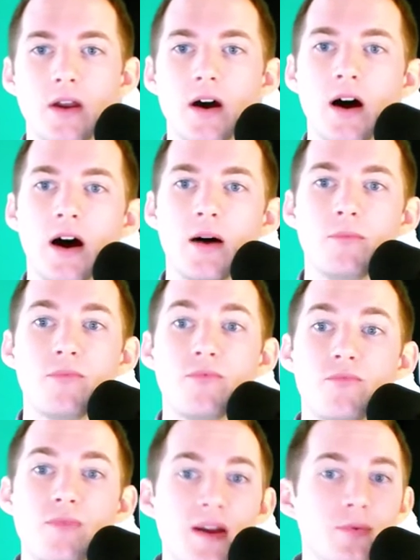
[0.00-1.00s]
Um,
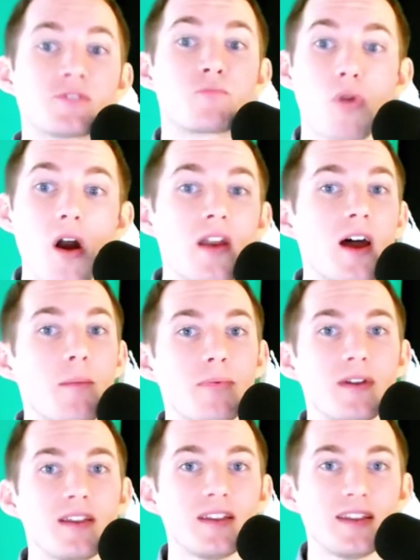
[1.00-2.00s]
it was brought up
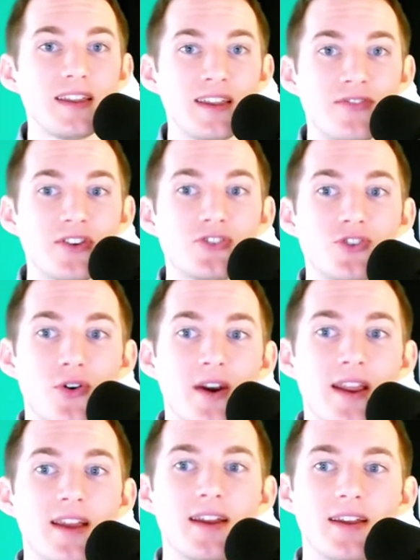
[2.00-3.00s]
even
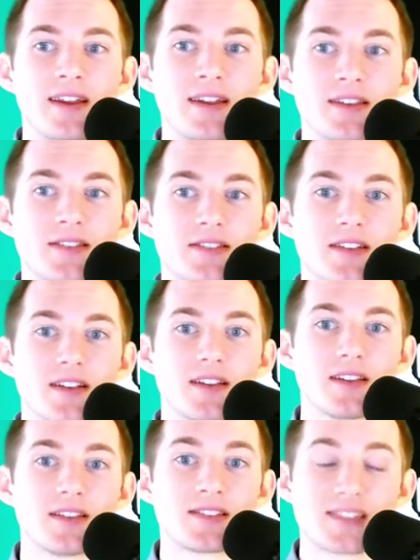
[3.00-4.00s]
during his
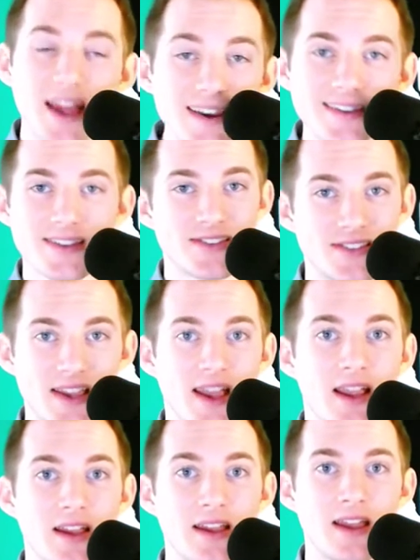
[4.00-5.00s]

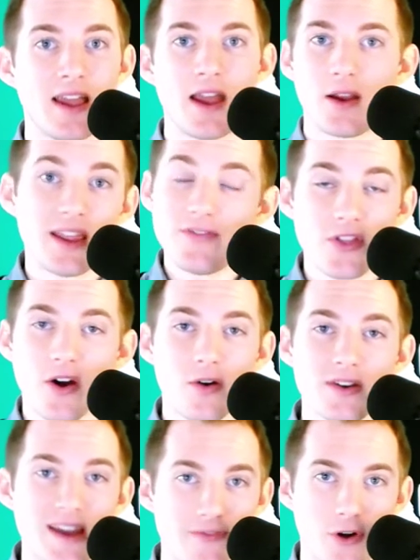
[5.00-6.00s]
sentencing, even though
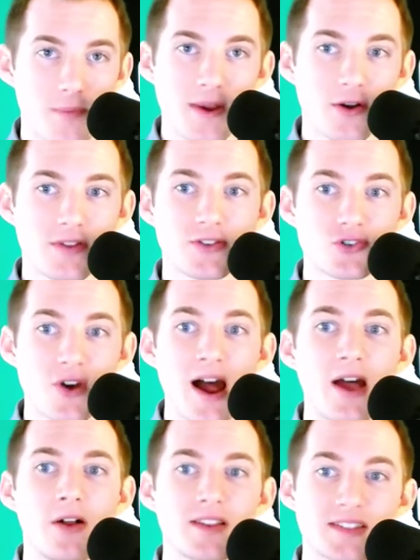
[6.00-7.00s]
it never appeared in the
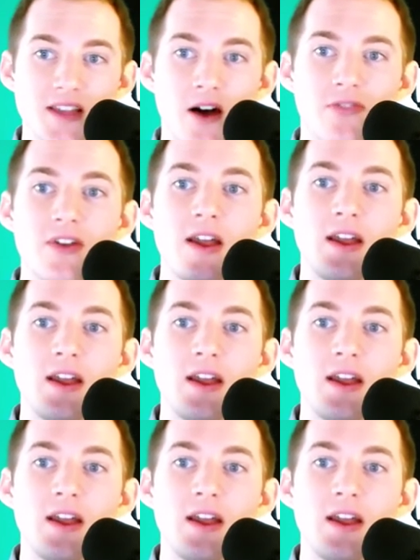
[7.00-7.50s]
trial itself.